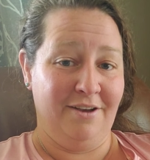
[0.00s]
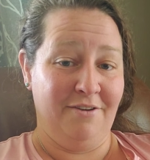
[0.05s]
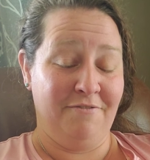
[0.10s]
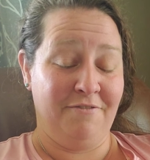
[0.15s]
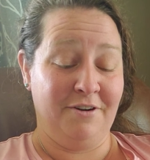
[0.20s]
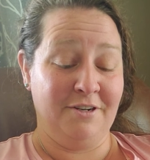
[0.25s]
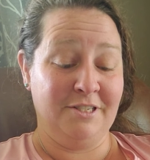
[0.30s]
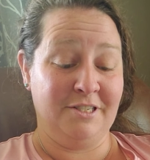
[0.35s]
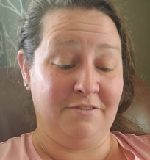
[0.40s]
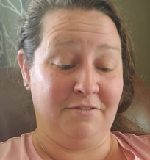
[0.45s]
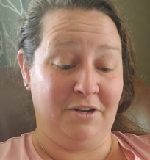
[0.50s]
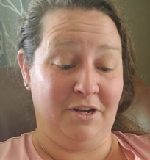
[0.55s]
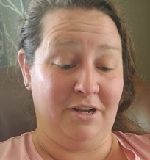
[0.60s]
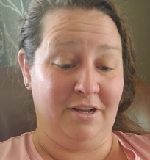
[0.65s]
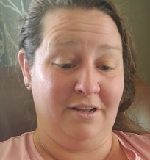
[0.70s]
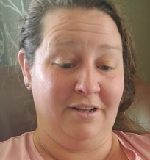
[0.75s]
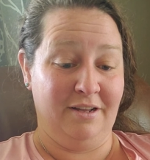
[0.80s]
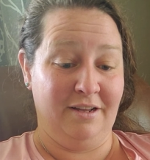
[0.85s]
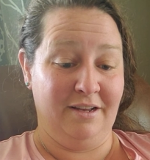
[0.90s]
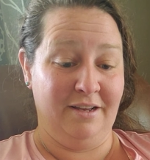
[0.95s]
First of
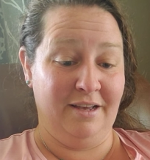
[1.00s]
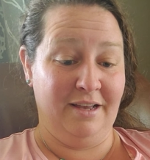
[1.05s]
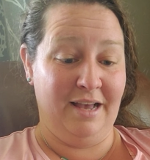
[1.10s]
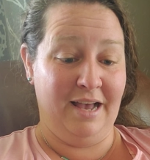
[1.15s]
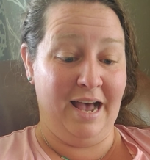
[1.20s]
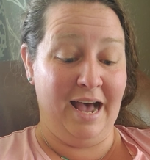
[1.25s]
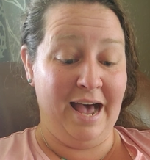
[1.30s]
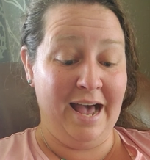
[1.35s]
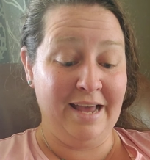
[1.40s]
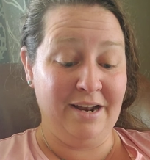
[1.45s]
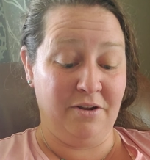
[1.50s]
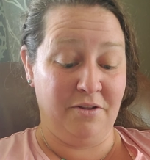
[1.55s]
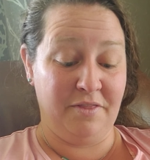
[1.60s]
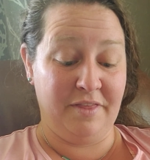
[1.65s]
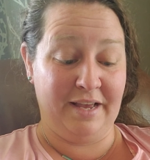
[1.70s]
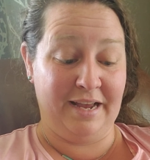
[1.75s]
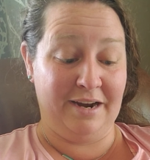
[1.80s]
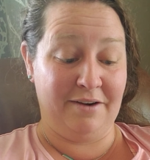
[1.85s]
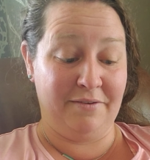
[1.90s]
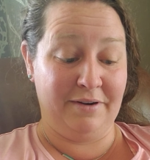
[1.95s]
all, I don't
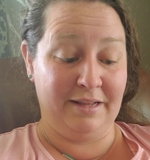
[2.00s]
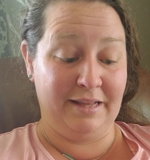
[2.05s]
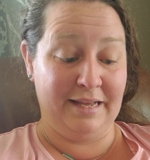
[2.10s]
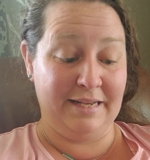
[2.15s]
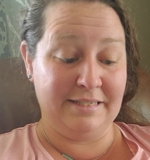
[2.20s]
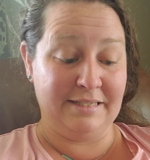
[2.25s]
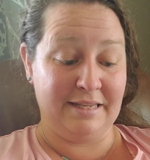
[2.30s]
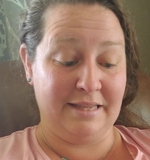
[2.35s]
think I realized